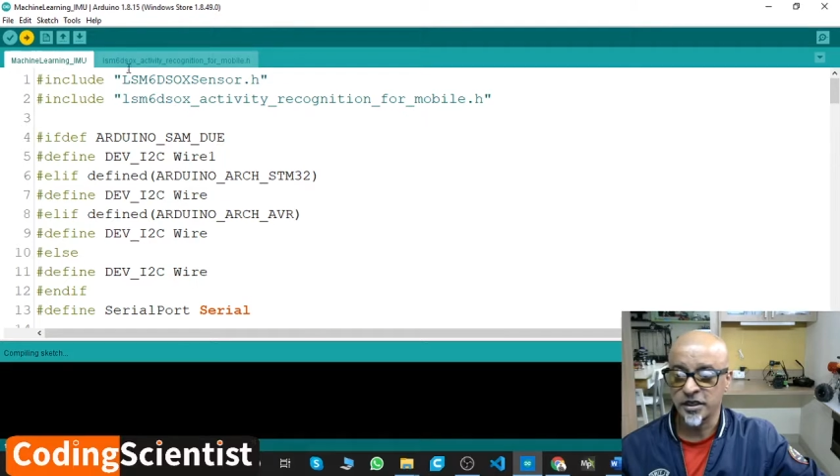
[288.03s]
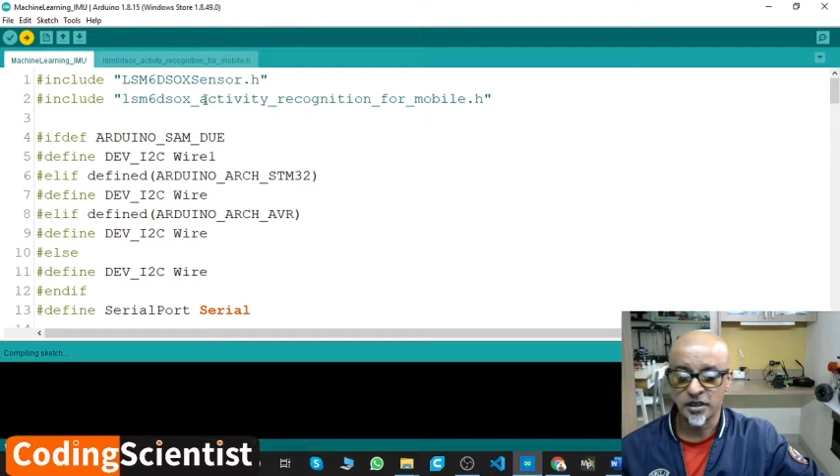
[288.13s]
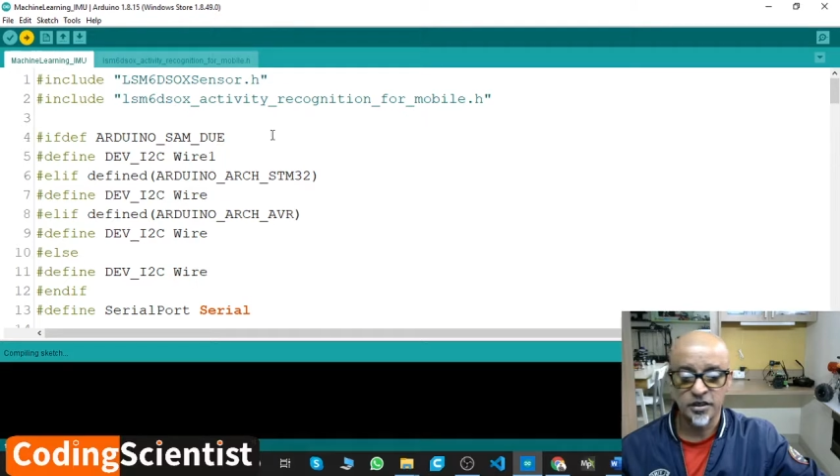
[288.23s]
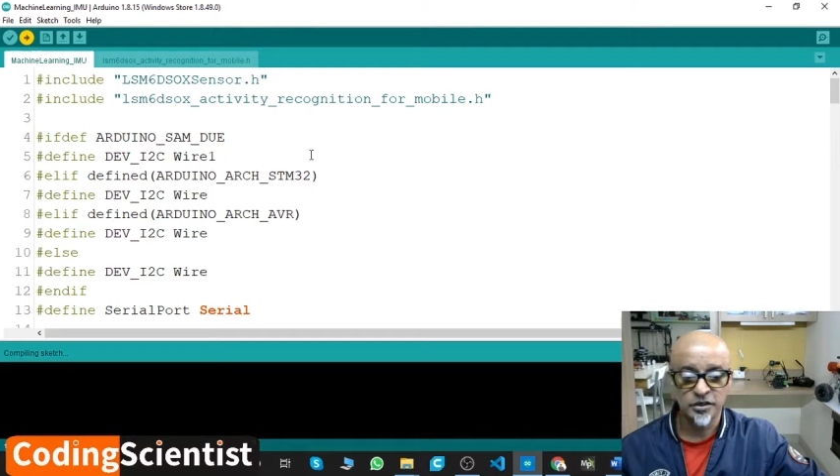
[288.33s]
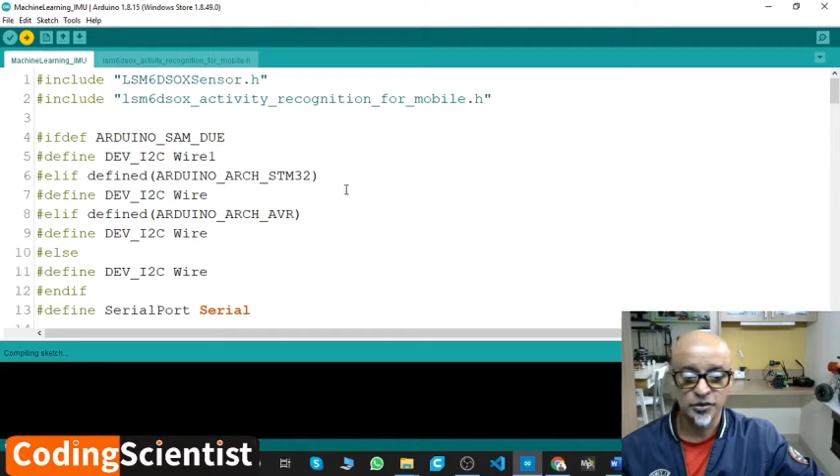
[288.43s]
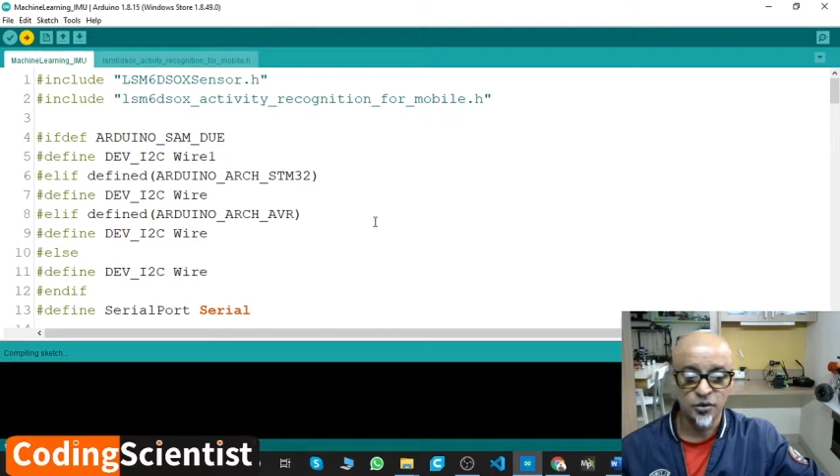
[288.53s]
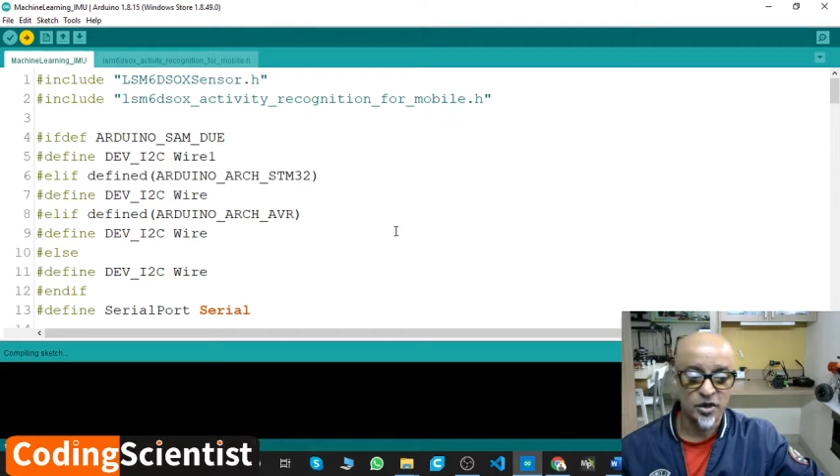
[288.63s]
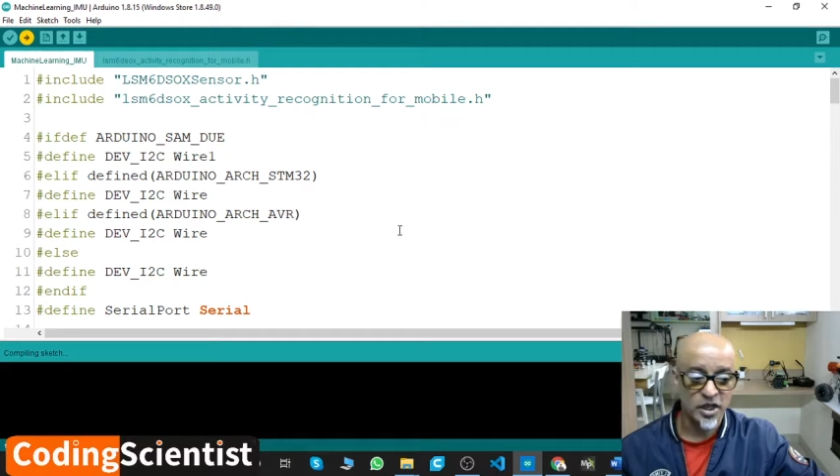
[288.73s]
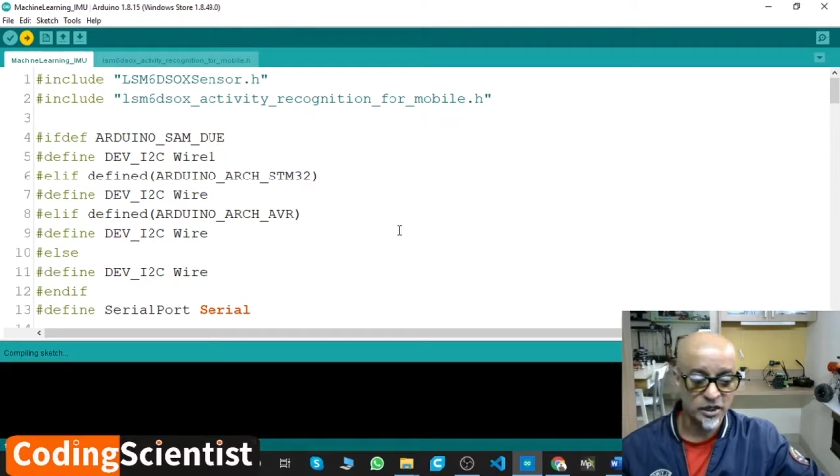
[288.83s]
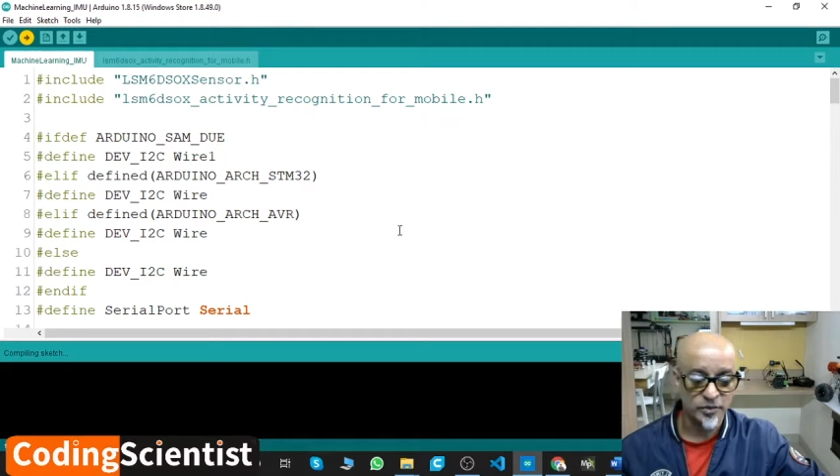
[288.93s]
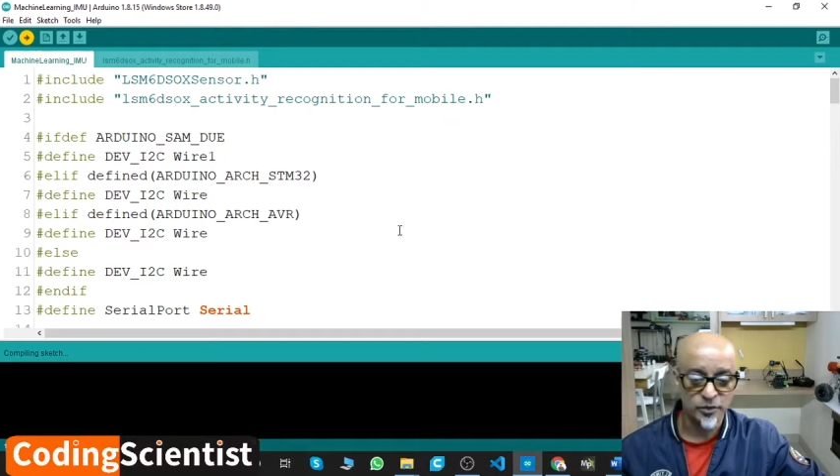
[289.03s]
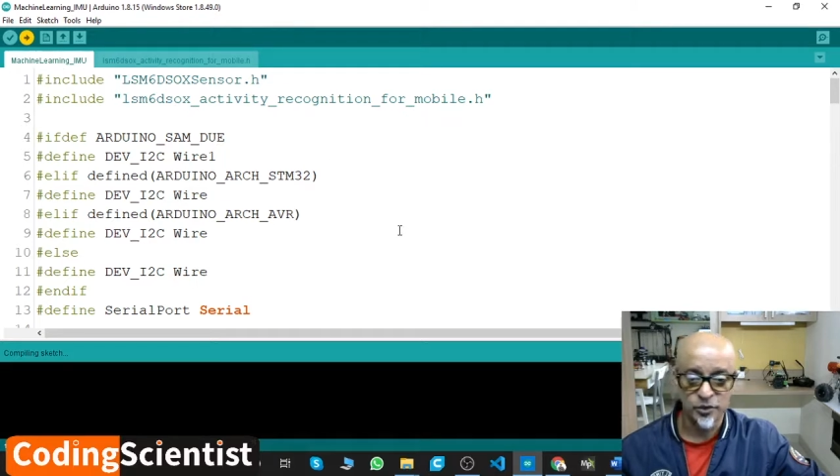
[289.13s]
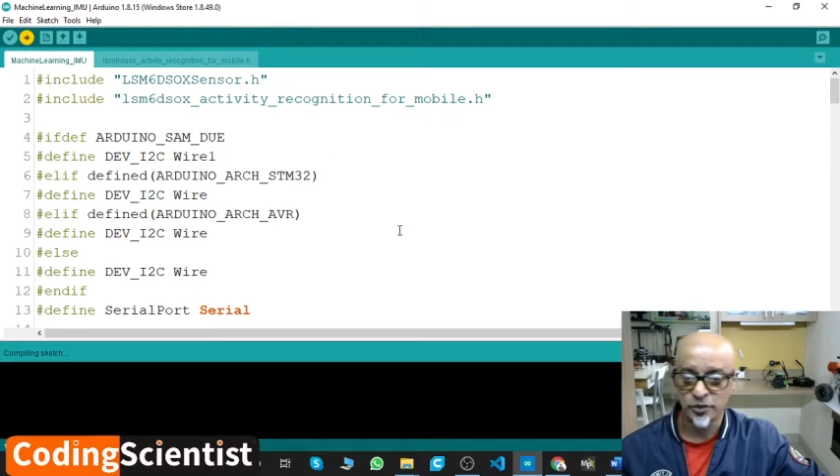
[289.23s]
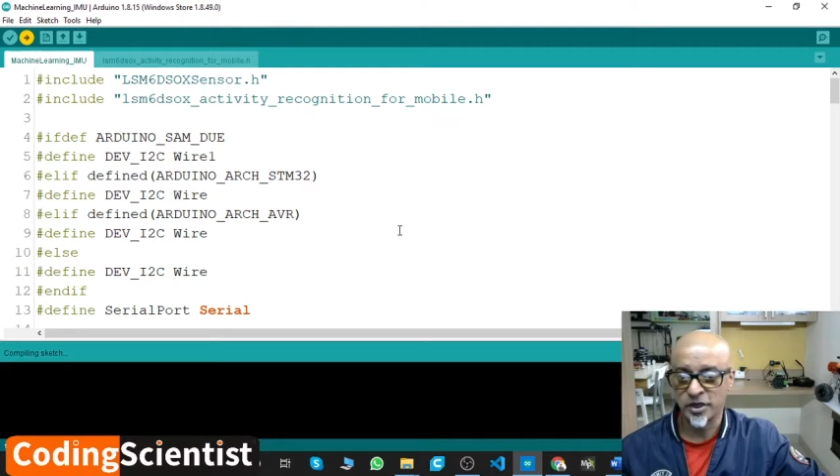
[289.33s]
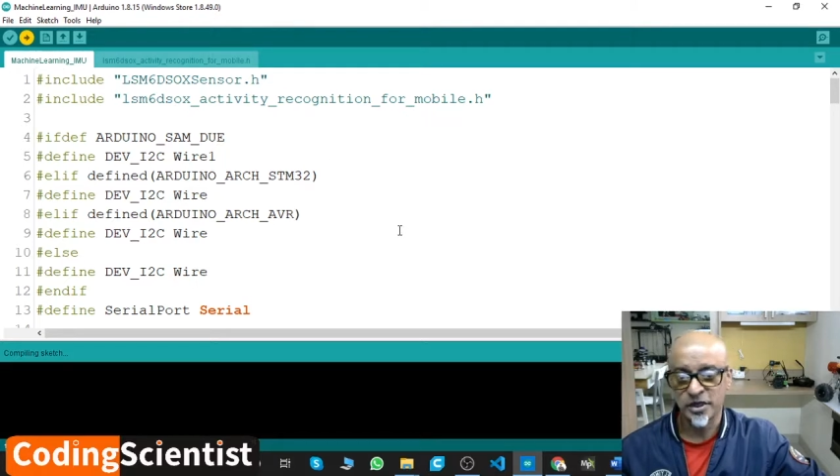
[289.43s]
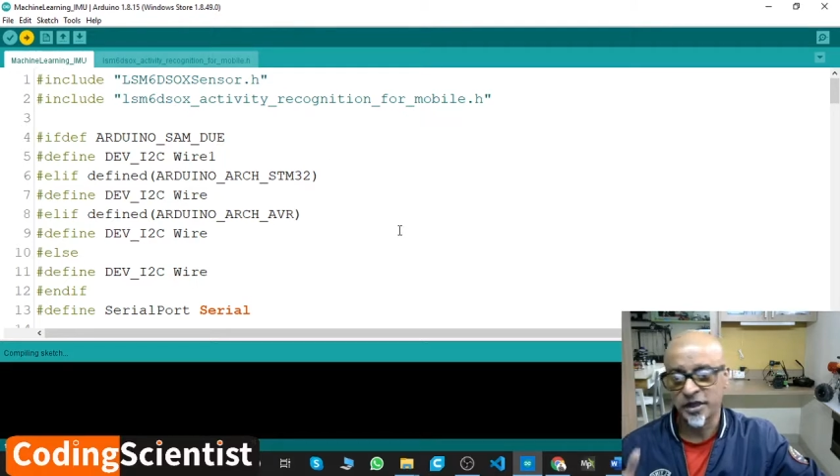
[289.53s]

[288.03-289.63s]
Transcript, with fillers: underscore IMU. You can